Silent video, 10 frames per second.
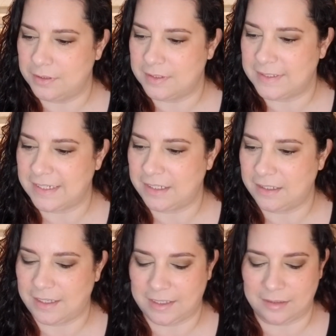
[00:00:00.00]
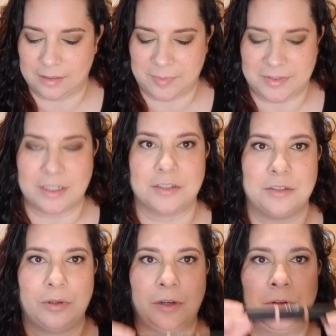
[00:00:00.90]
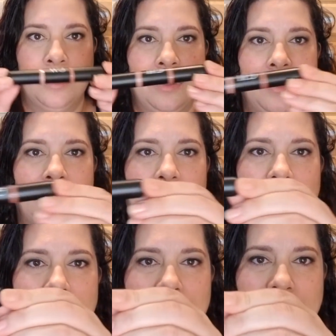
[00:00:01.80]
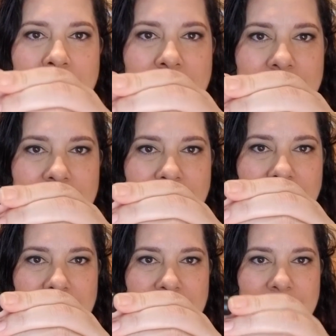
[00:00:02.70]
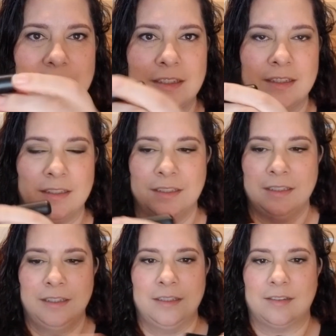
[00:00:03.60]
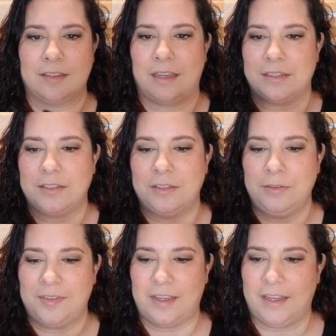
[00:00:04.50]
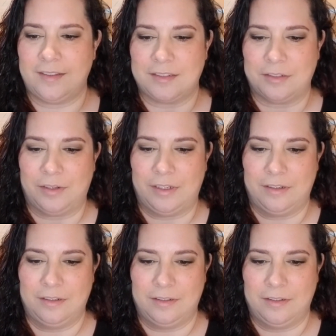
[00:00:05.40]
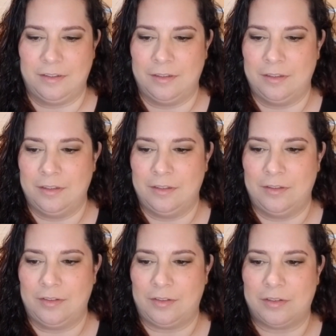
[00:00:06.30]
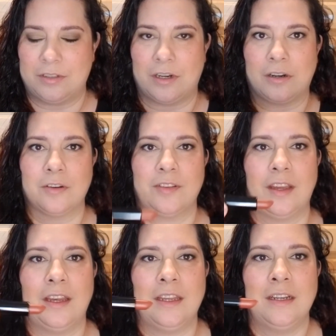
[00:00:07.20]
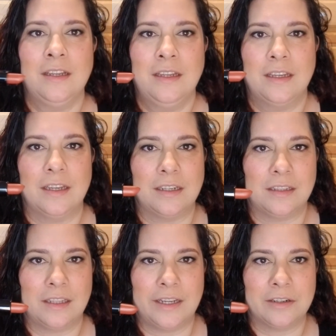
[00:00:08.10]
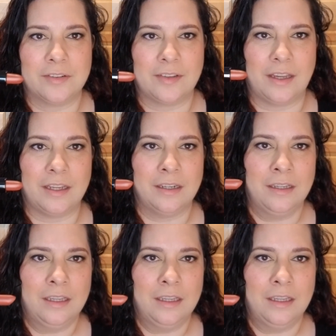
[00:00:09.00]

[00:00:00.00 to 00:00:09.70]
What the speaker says: Day to Night Lipstick Duo. So there's what it looks like. It's got two sides to it. So a darker side and a lighter side.